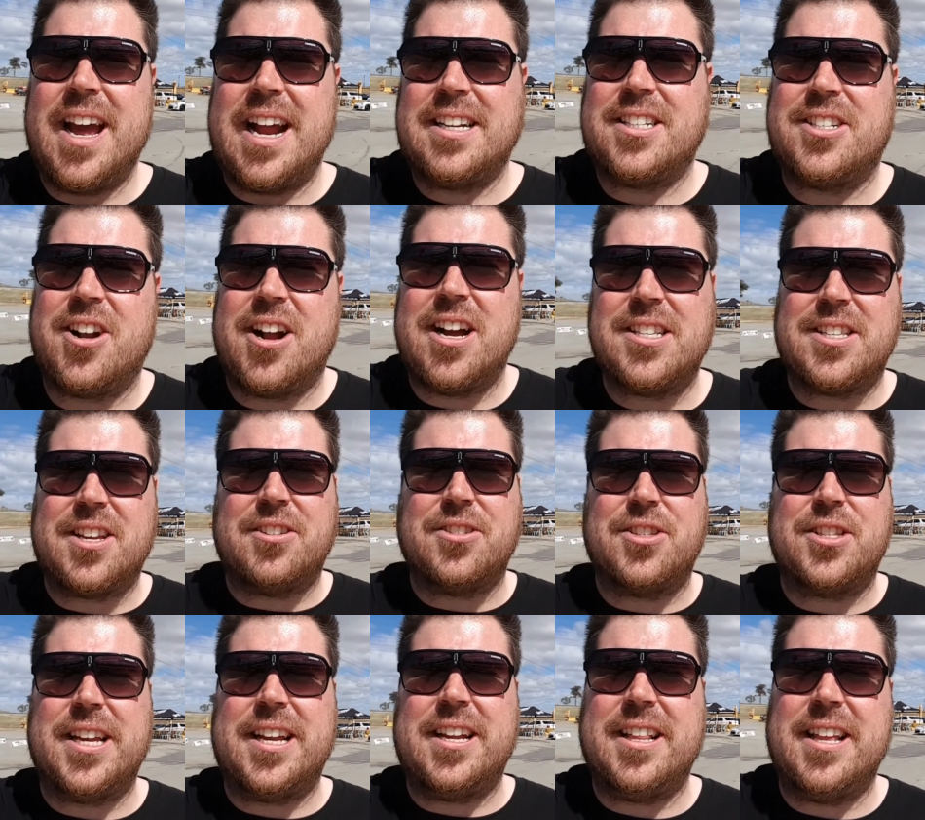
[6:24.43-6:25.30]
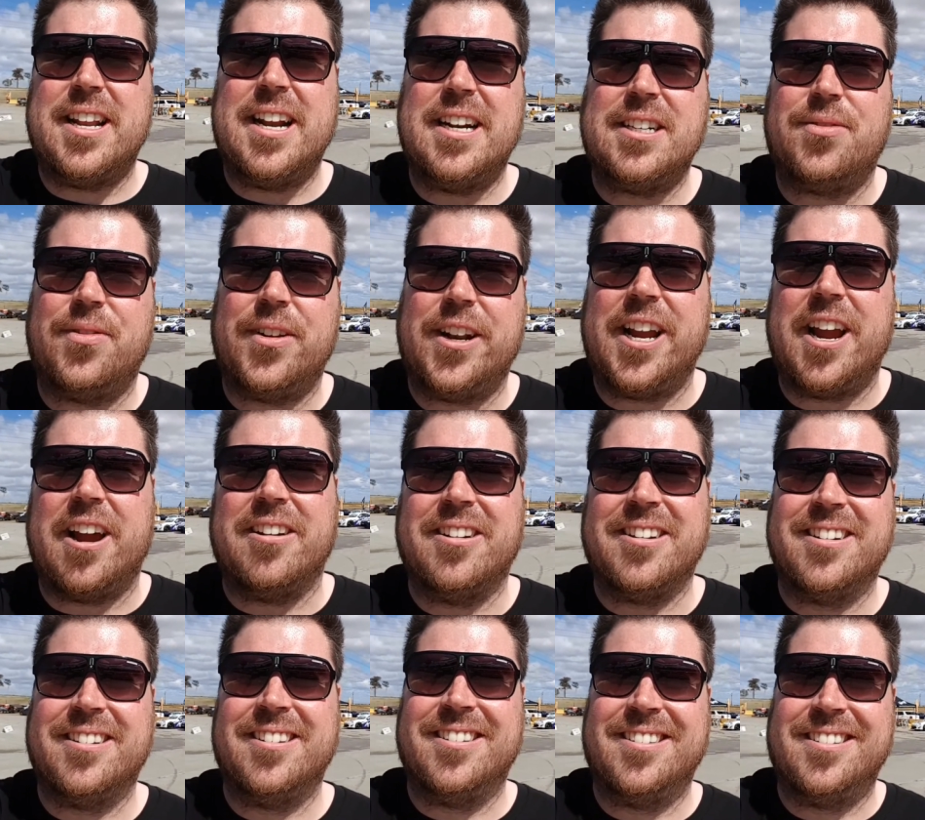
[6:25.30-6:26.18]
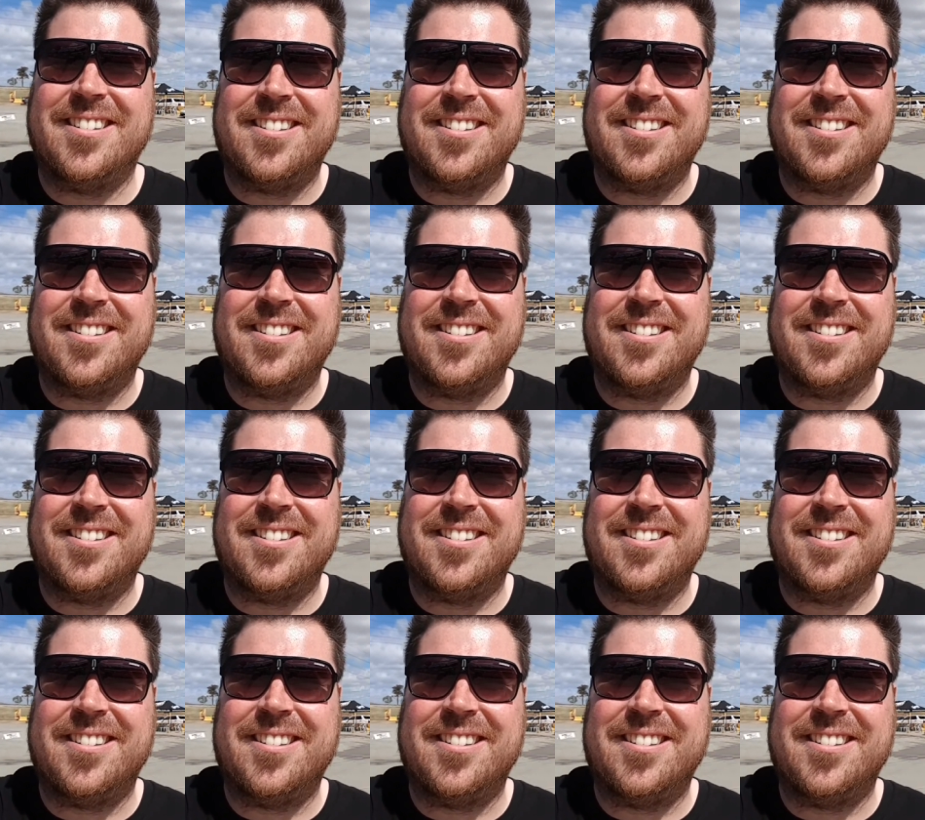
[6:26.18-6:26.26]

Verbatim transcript: Thanks guys, I'll see you in the next video.